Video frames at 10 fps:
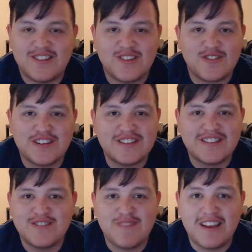
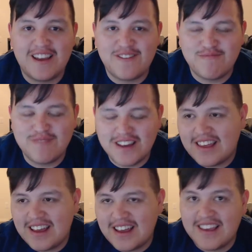continue my life. But
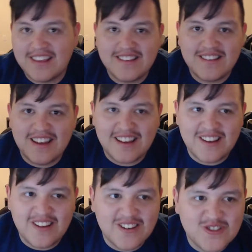I guess, like,
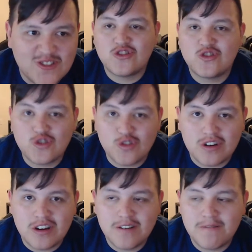long story
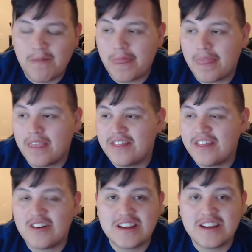short,
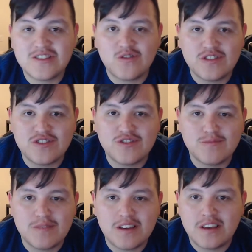there is going to
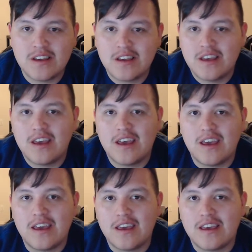be
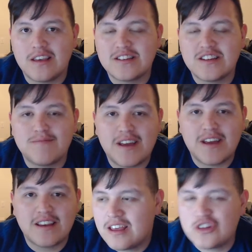a
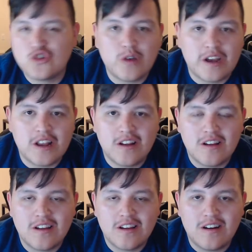cinematic
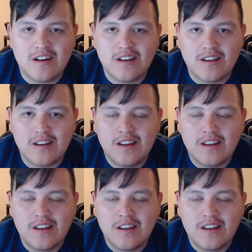trailer on